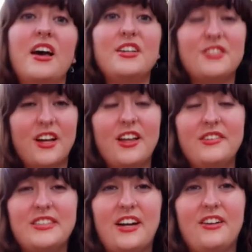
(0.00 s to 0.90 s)
So now that I've
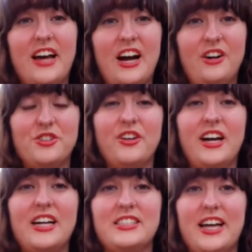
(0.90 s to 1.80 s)
said all that, I'll show you
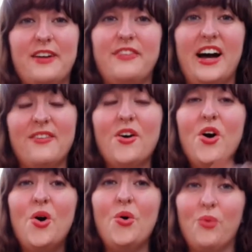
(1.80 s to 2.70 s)
guys that 5
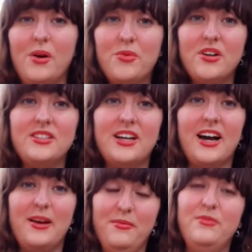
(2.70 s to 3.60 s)
one more
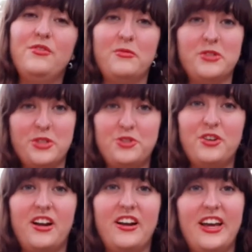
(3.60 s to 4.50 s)
time from just a
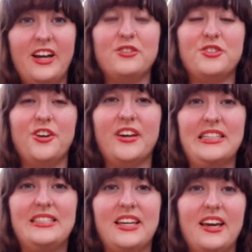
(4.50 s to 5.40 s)
straight on angle so you
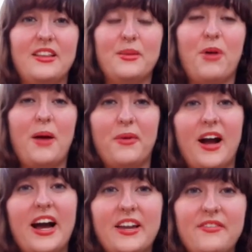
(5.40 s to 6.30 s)
can see the proper
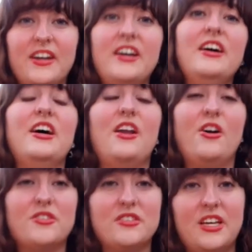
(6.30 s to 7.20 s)
height of it and
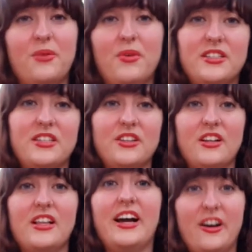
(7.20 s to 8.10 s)
also see what to look
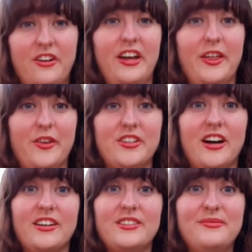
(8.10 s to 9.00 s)
like underneath your
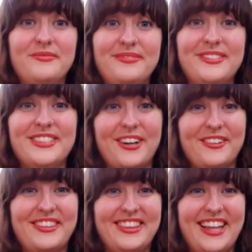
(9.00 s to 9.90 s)
toss. So
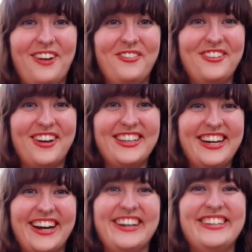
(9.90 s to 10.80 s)
that'll be right there.